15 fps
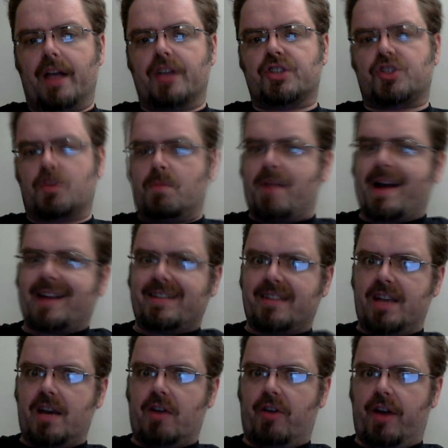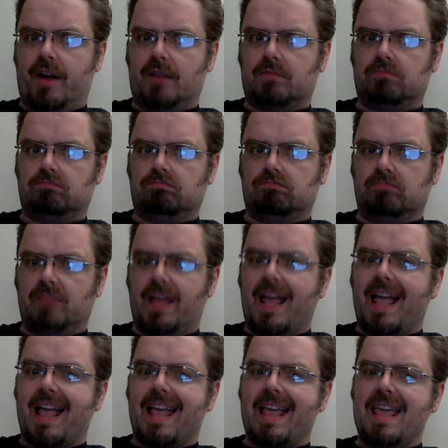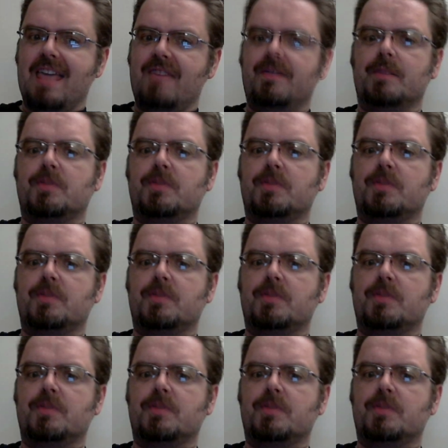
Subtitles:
Some bacteria even